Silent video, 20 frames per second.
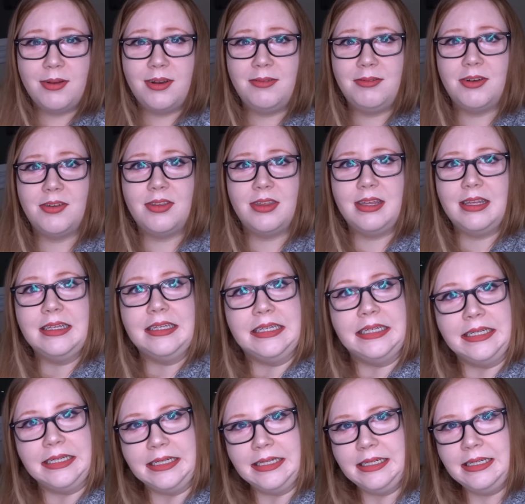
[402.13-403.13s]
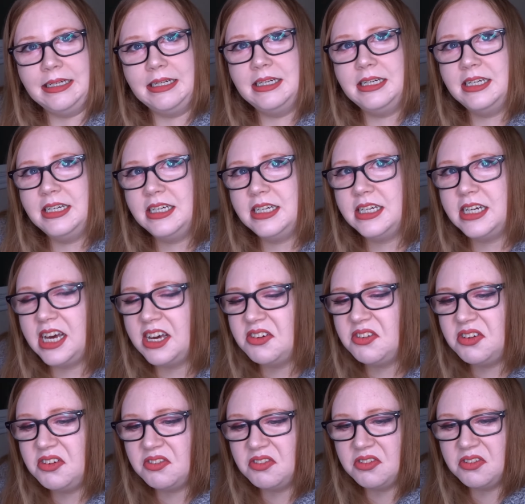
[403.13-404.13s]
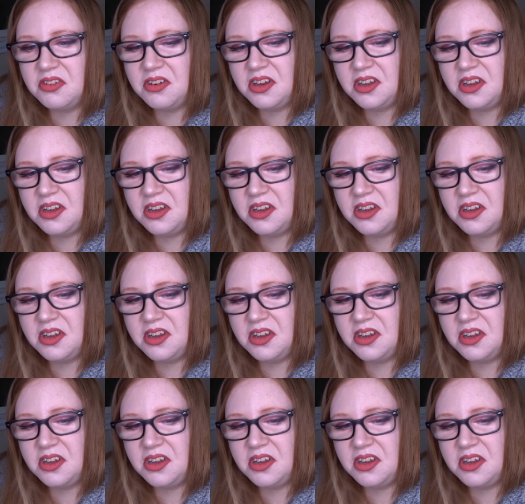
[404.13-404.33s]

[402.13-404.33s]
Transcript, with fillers: And I'm just like, I would